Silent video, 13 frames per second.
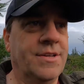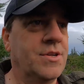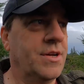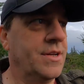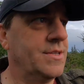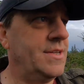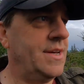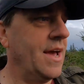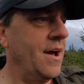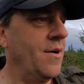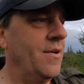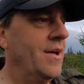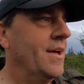So you can see
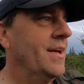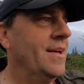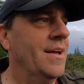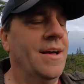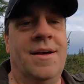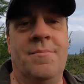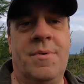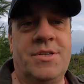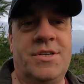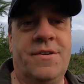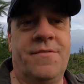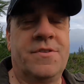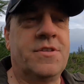how much
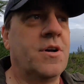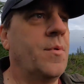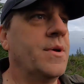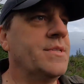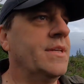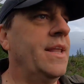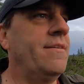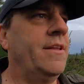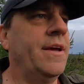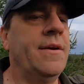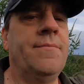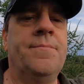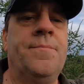difference there was in leveling.